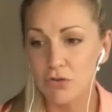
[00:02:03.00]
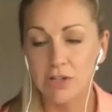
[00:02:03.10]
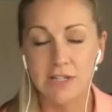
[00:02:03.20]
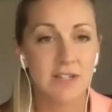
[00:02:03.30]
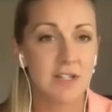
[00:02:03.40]

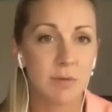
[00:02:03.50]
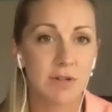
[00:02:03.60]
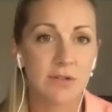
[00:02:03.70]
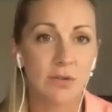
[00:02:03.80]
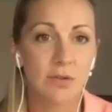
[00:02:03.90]
6 months
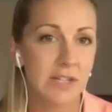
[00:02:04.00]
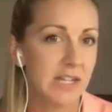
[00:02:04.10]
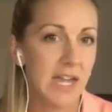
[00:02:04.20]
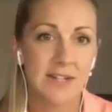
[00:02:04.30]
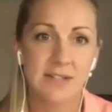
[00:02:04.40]
old, he had
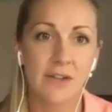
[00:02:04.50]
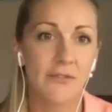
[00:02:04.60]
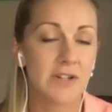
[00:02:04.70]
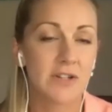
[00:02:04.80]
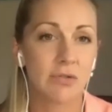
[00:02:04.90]
stuff in his
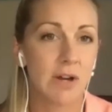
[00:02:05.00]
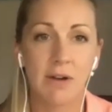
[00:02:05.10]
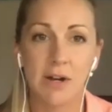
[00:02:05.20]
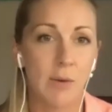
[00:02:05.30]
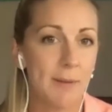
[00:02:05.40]
crate right
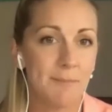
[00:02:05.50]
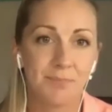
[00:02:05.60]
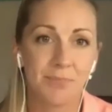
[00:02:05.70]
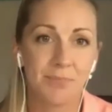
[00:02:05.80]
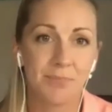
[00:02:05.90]
away.
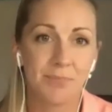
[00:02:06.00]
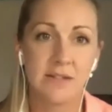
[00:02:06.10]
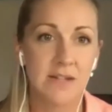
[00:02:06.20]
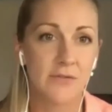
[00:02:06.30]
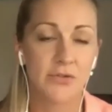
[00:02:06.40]
He's
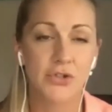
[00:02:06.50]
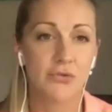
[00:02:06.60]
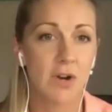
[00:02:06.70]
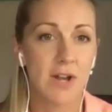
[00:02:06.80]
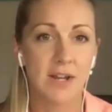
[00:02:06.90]
never destroyed
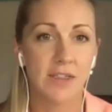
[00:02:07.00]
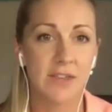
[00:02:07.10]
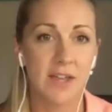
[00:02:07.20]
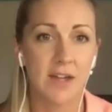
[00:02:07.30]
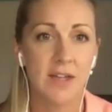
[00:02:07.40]
anything.
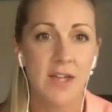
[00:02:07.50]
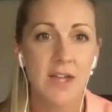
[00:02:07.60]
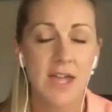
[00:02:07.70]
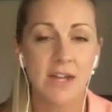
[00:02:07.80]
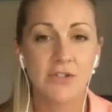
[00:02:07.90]
And
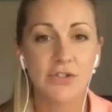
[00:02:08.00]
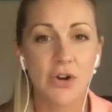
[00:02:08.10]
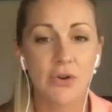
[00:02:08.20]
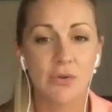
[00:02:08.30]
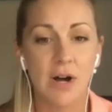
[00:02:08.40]
so
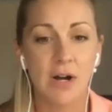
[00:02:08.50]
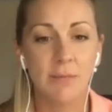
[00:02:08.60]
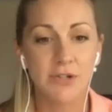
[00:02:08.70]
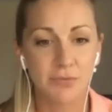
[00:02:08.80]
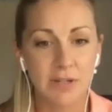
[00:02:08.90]
it's
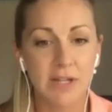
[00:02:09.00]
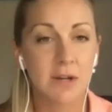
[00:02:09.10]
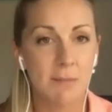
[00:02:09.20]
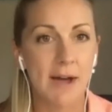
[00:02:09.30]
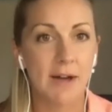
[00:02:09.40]
really going to
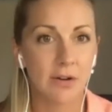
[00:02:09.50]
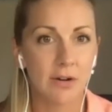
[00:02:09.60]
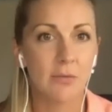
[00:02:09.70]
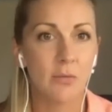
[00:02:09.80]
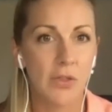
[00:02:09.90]
matter
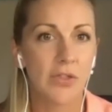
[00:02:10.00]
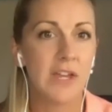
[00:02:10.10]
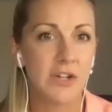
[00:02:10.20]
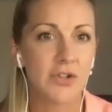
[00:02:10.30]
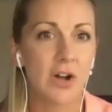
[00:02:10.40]
with each
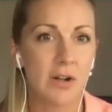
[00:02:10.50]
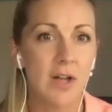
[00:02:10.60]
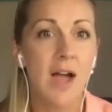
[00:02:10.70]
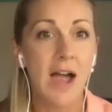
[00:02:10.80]
dog. I will